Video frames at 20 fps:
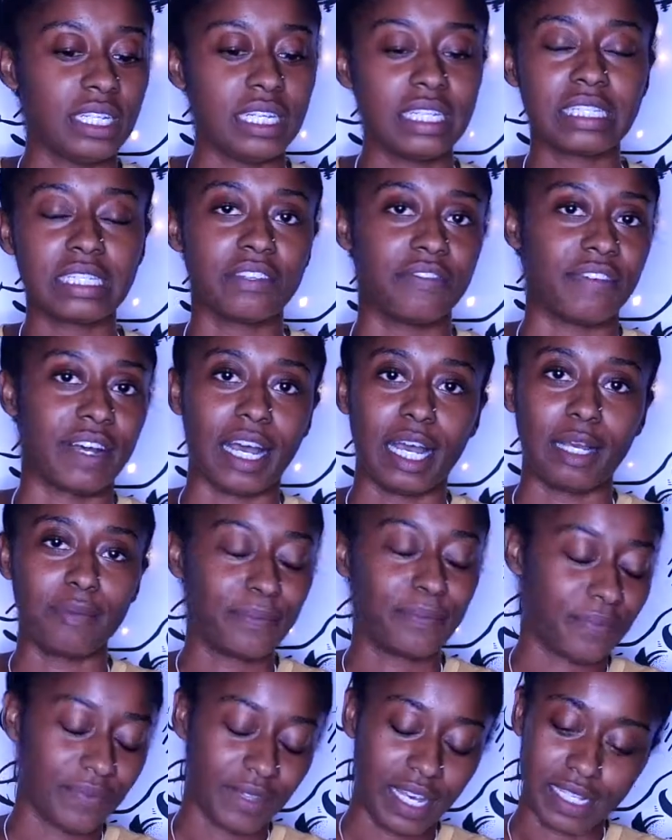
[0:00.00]
It's a
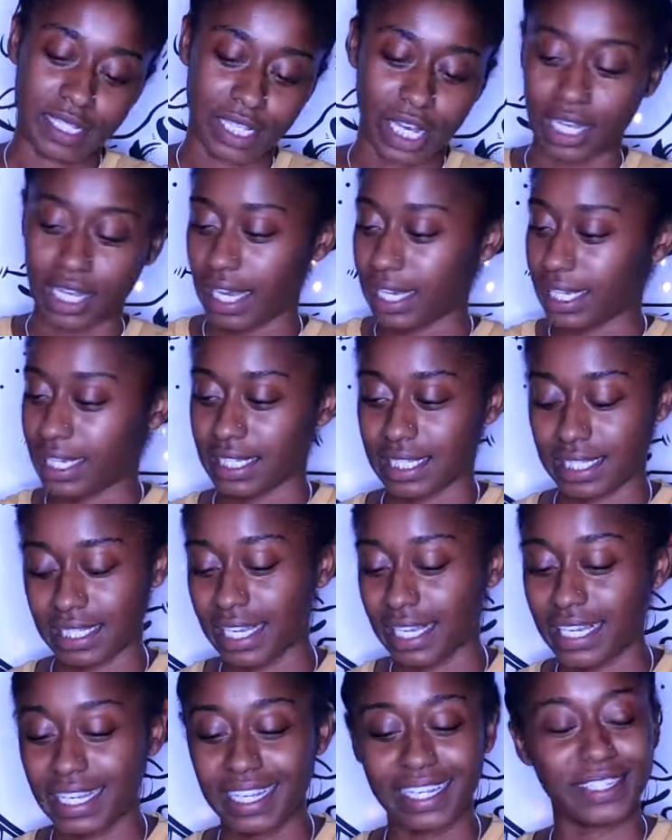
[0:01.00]
vibe. That's all I can
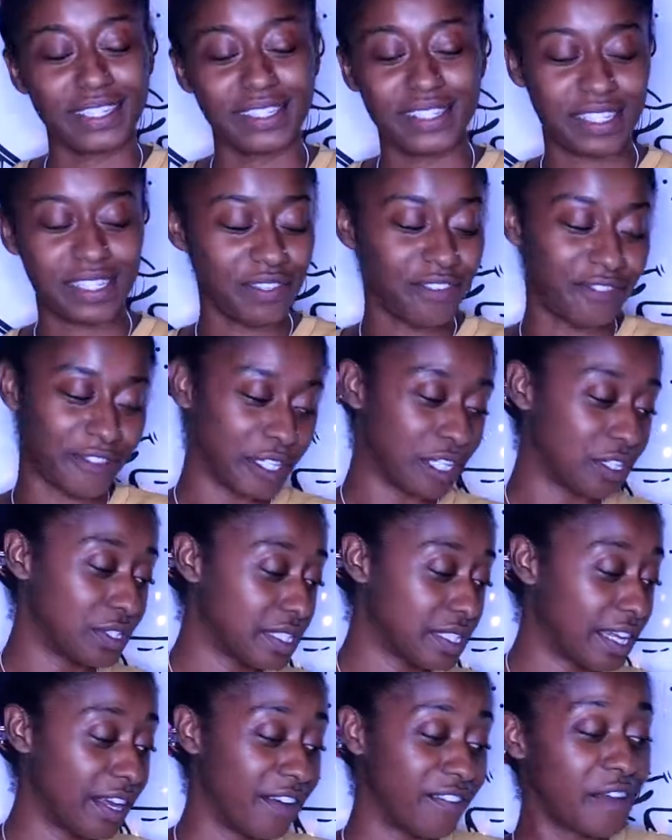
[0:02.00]
say. See for
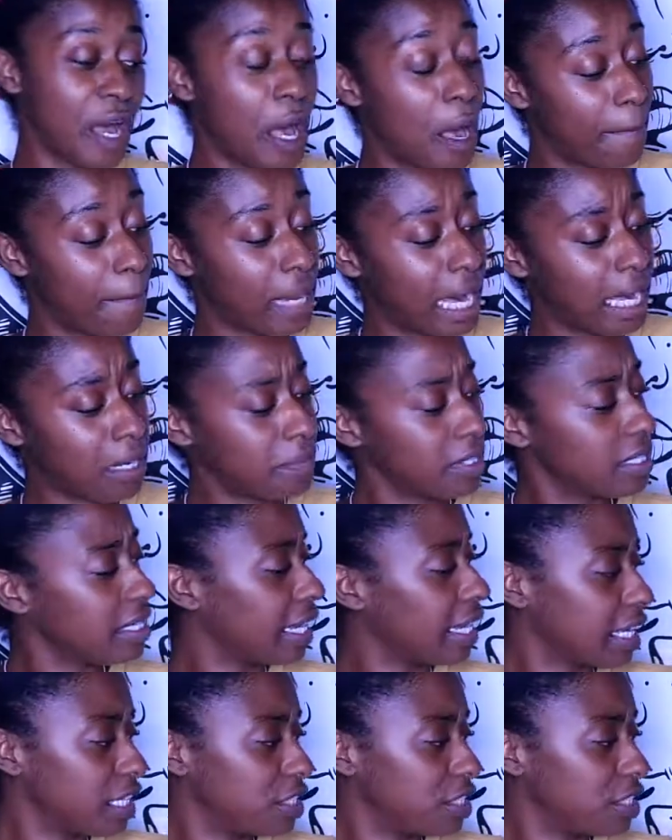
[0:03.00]
yourself. Bottom of the deck